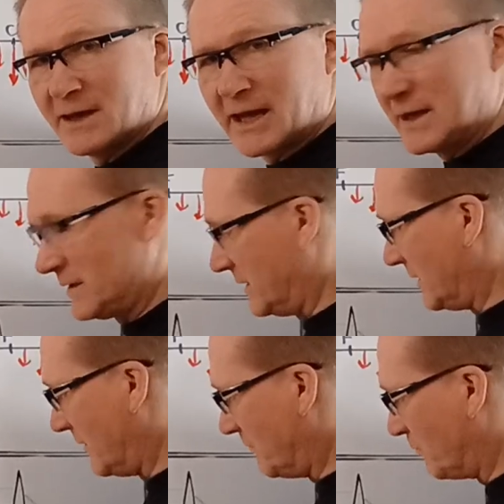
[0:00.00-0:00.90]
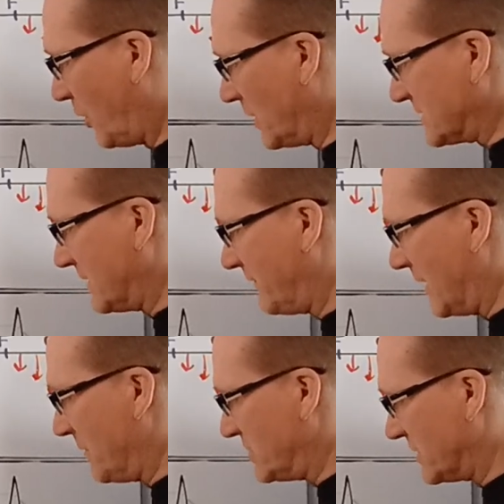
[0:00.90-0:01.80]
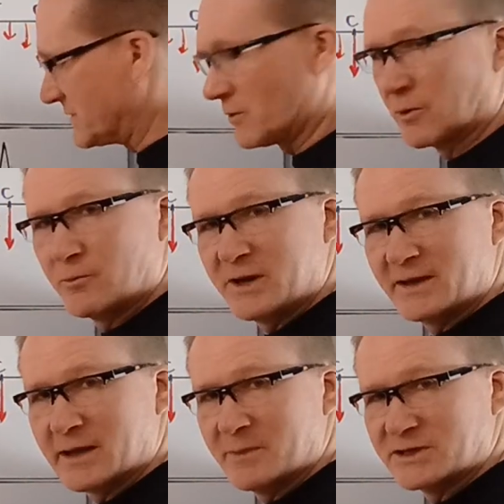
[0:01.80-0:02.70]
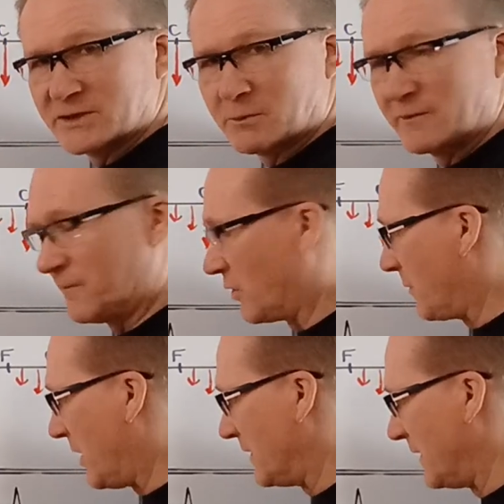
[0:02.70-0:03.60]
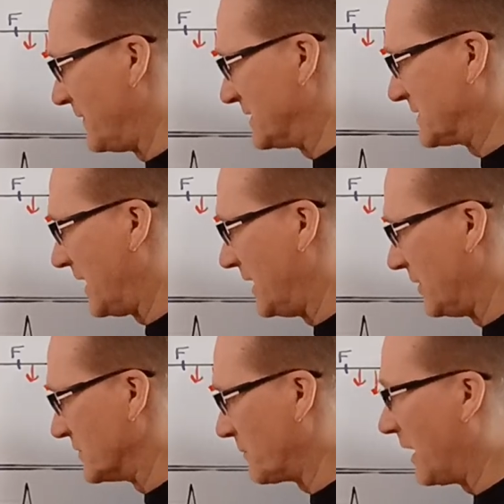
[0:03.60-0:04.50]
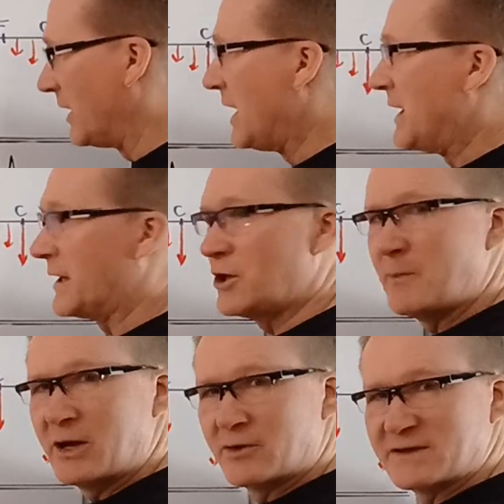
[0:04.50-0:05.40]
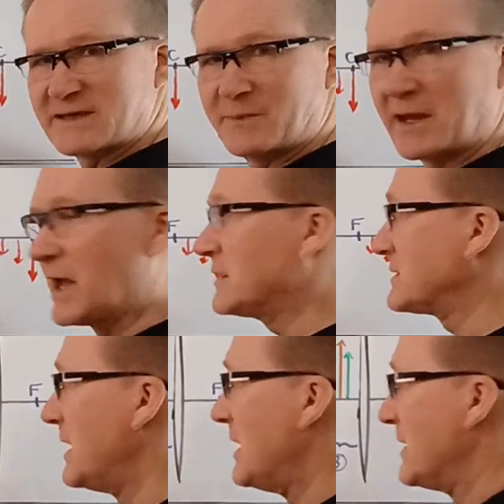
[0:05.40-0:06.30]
and positive images or real images would form on this side here as well. Now, you may notice something else.